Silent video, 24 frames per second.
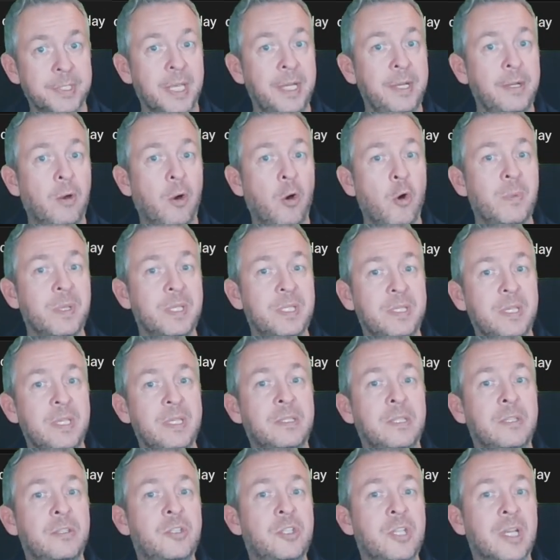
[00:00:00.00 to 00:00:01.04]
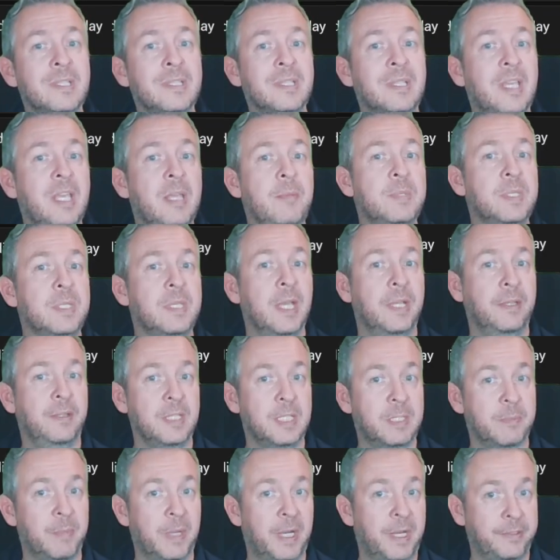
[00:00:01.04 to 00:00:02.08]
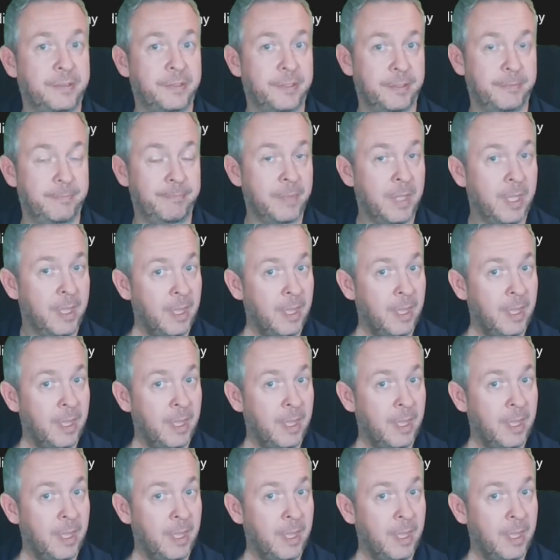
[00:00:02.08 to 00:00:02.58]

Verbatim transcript: and Home Assistant just keeps getting smarter.